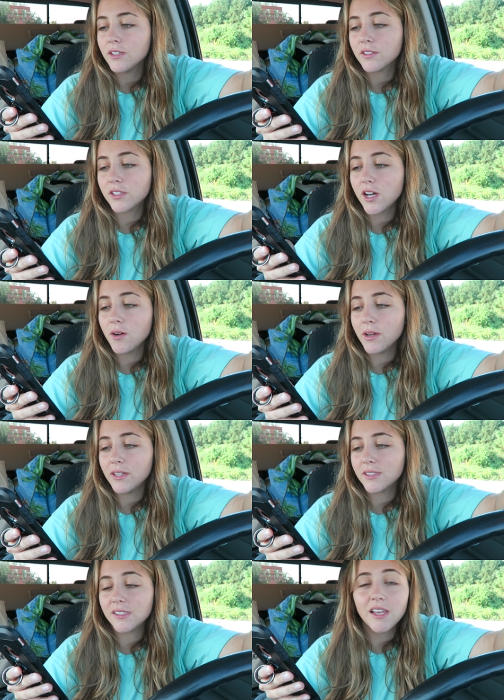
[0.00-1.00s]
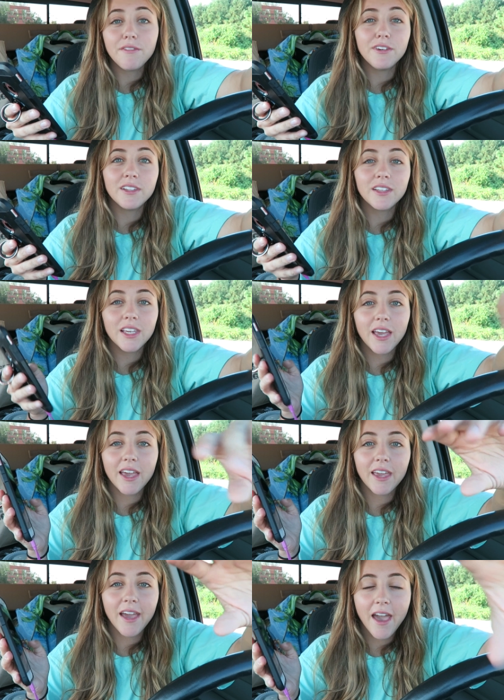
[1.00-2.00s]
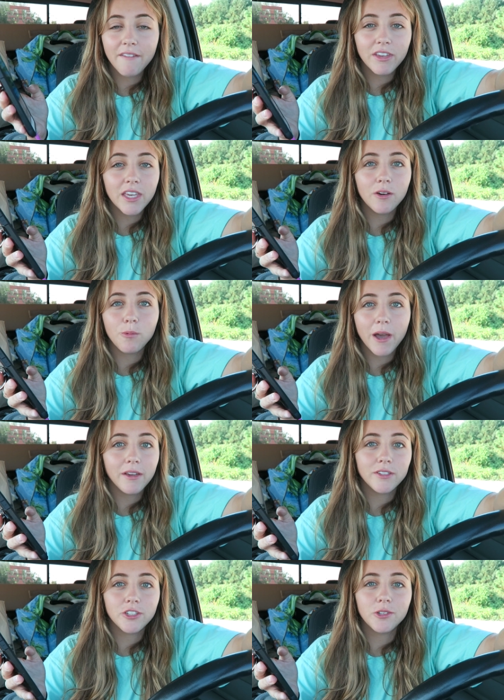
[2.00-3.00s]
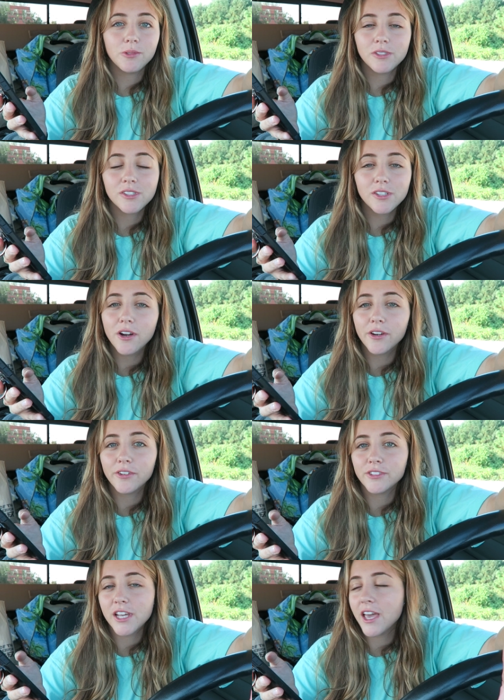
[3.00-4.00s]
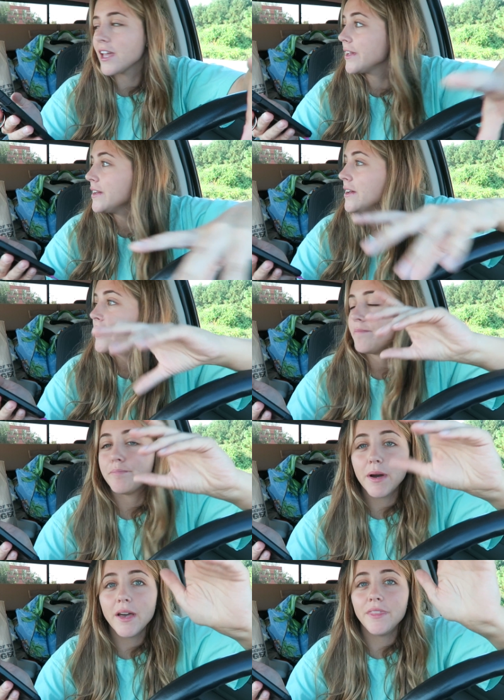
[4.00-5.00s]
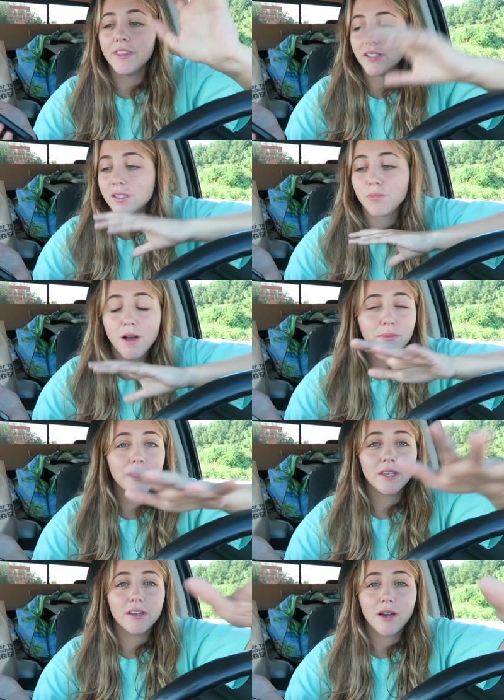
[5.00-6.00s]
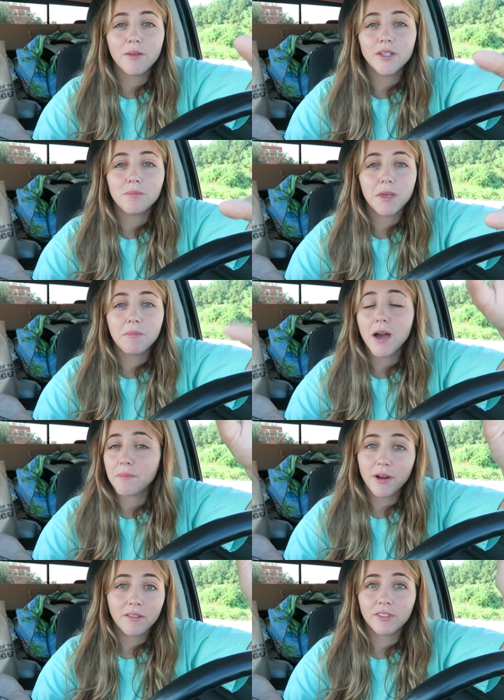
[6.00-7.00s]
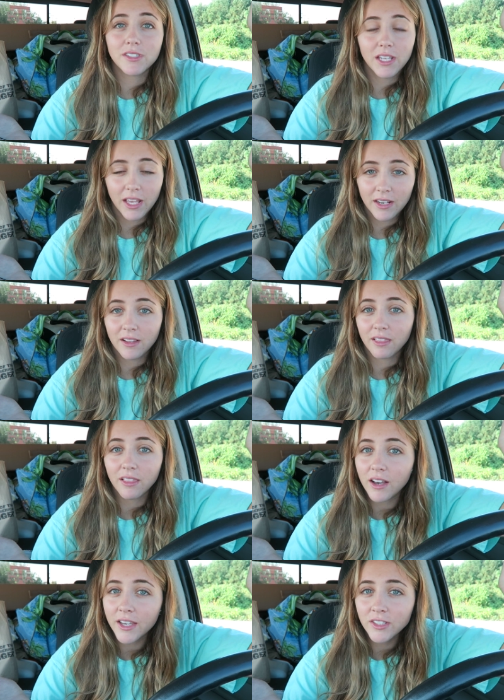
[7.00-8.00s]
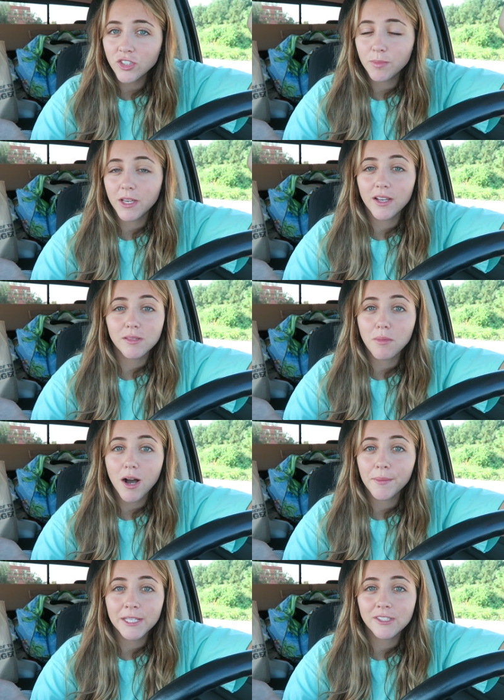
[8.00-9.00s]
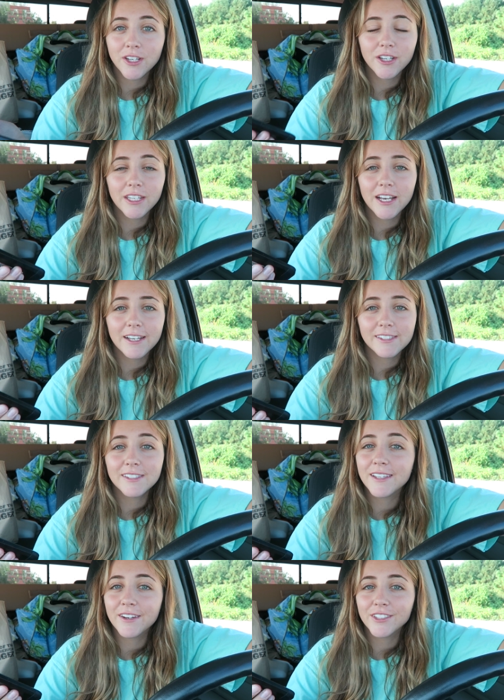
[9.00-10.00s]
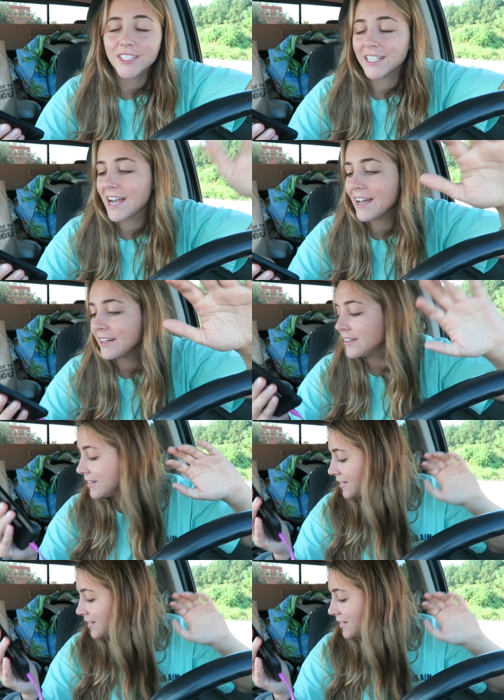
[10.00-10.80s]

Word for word: So it is definitely a heavy way to start your day, but this is probably going to be my breakfast and lunch because Mom is cooking us dinner tonight.